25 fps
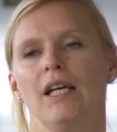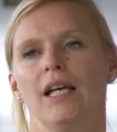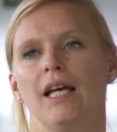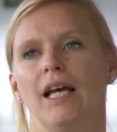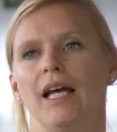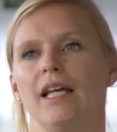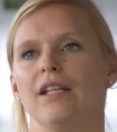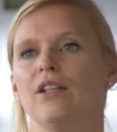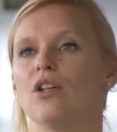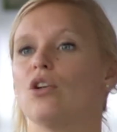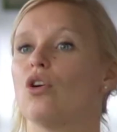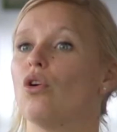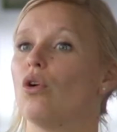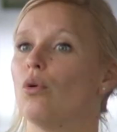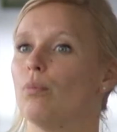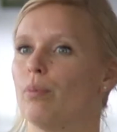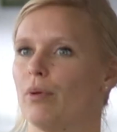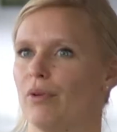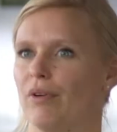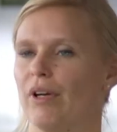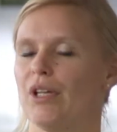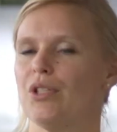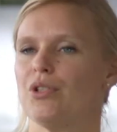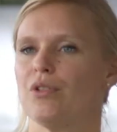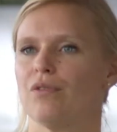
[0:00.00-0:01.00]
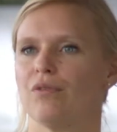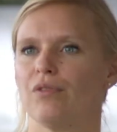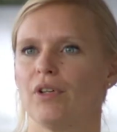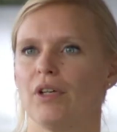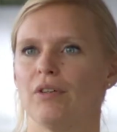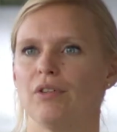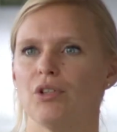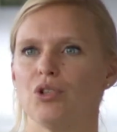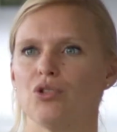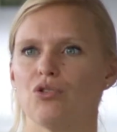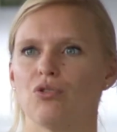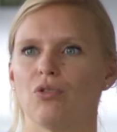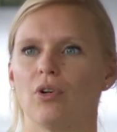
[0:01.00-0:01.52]
and the cooperation
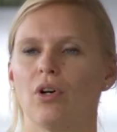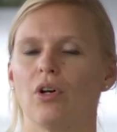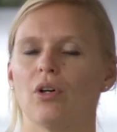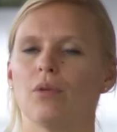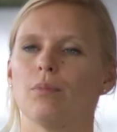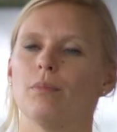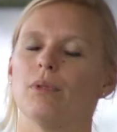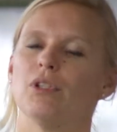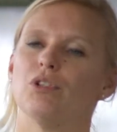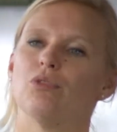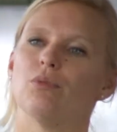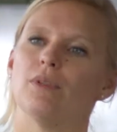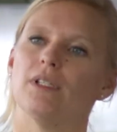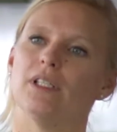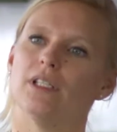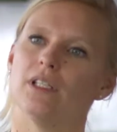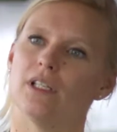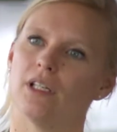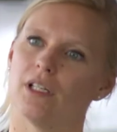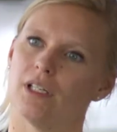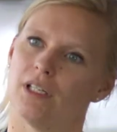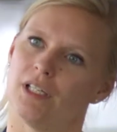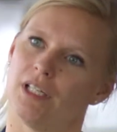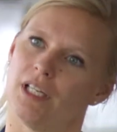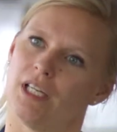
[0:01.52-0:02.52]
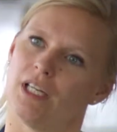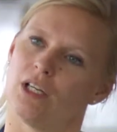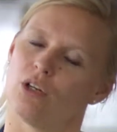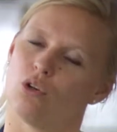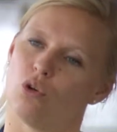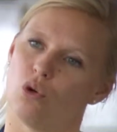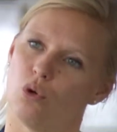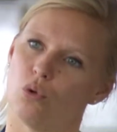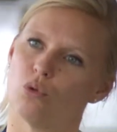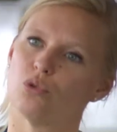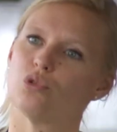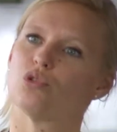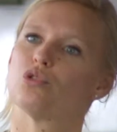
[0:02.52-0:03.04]
very strong between the
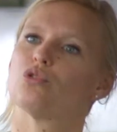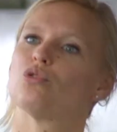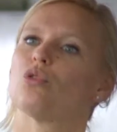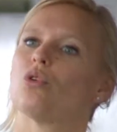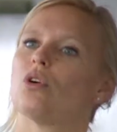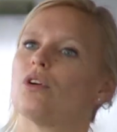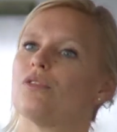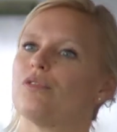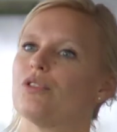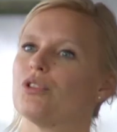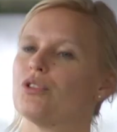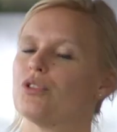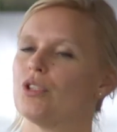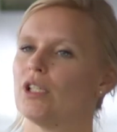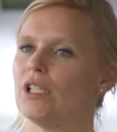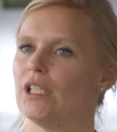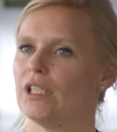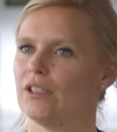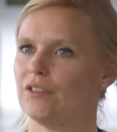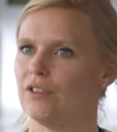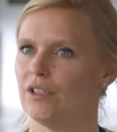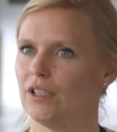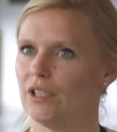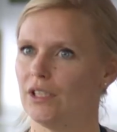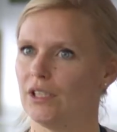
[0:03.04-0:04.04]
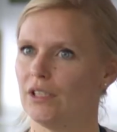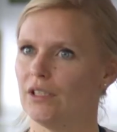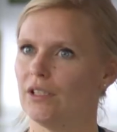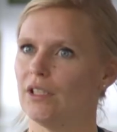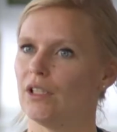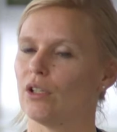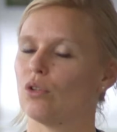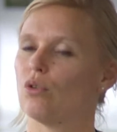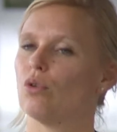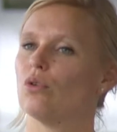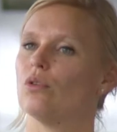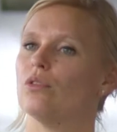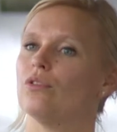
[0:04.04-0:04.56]
cold store facility,
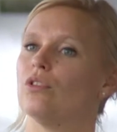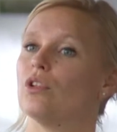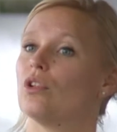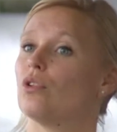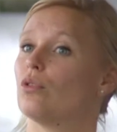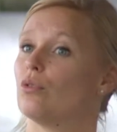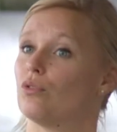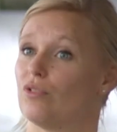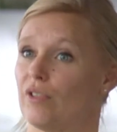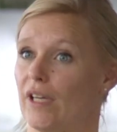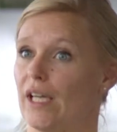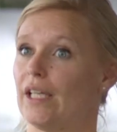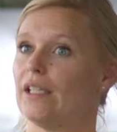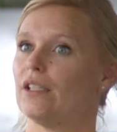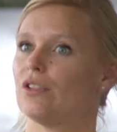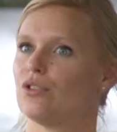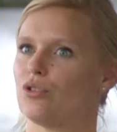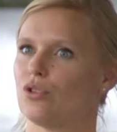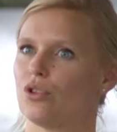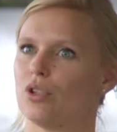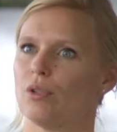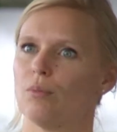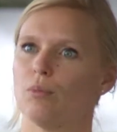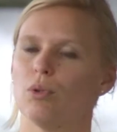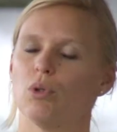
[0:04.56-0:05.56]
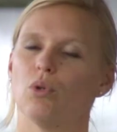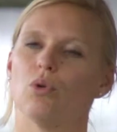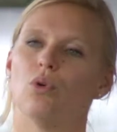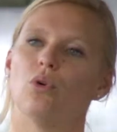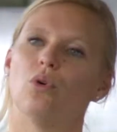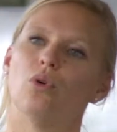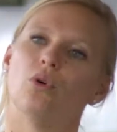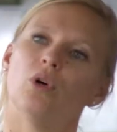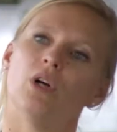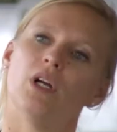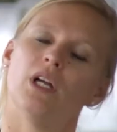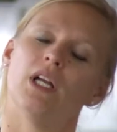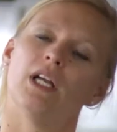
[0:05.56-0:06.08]
the container
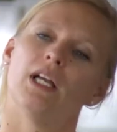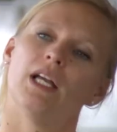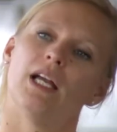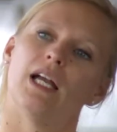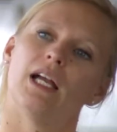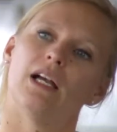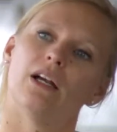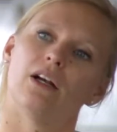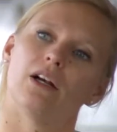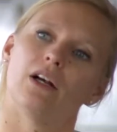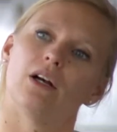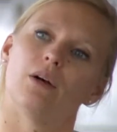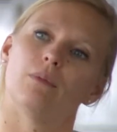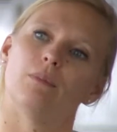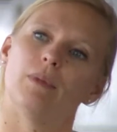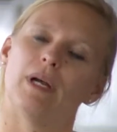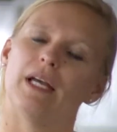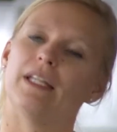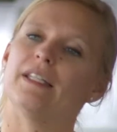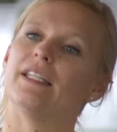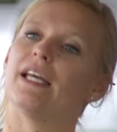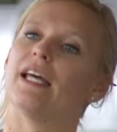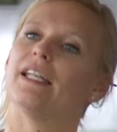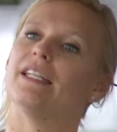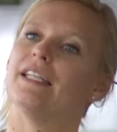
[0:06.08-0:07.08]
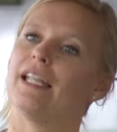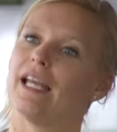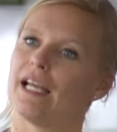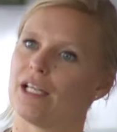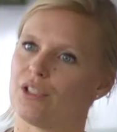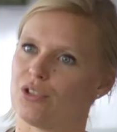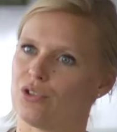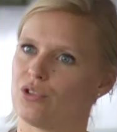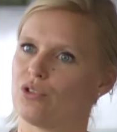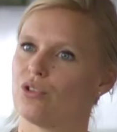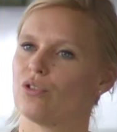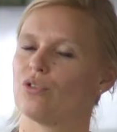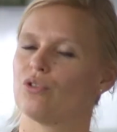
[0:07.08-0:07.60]
terminal, and then
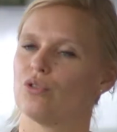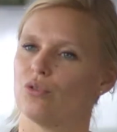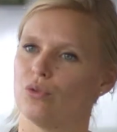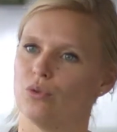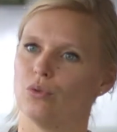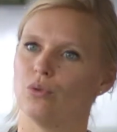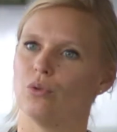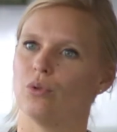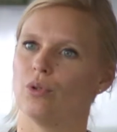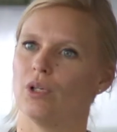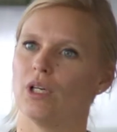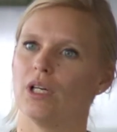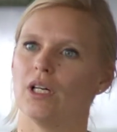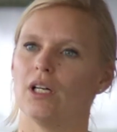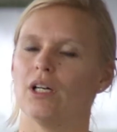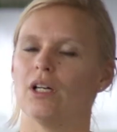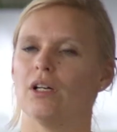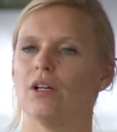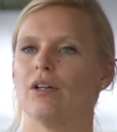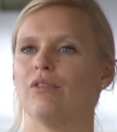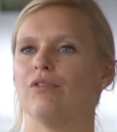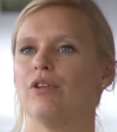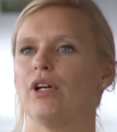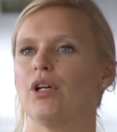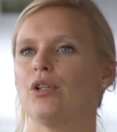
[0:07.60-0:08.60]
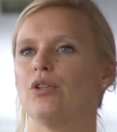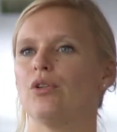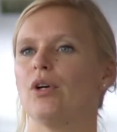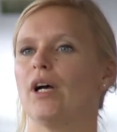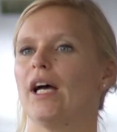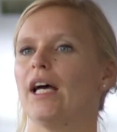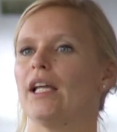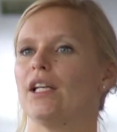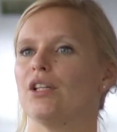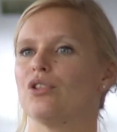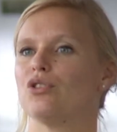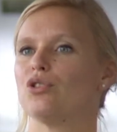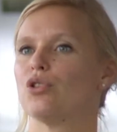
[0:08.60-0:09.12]
next to
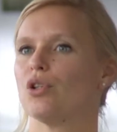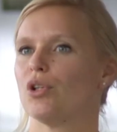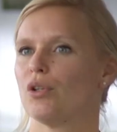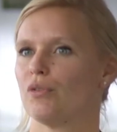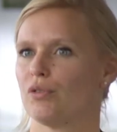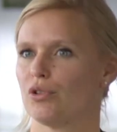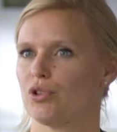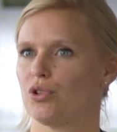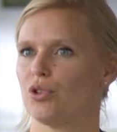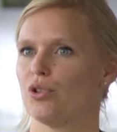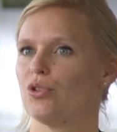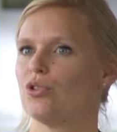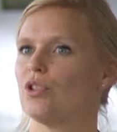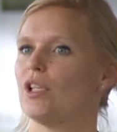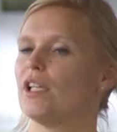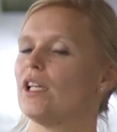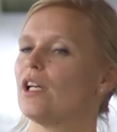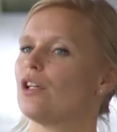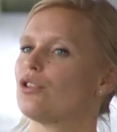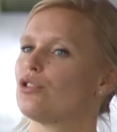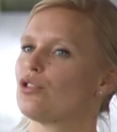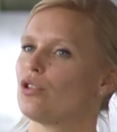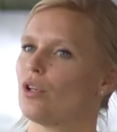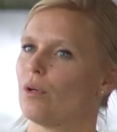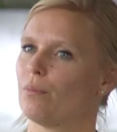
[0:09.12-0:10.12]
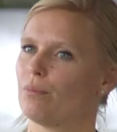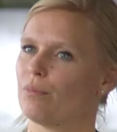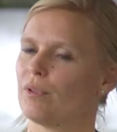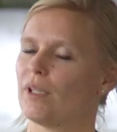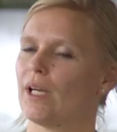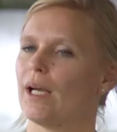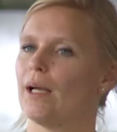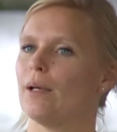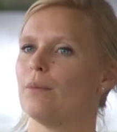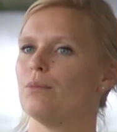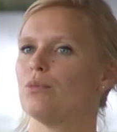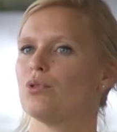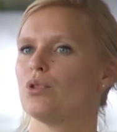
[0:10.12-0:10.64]
value-added services that are
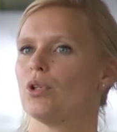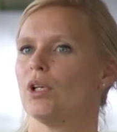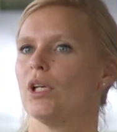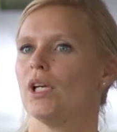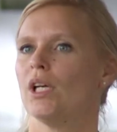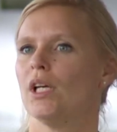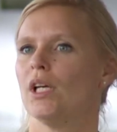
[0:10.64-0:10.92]
sometimes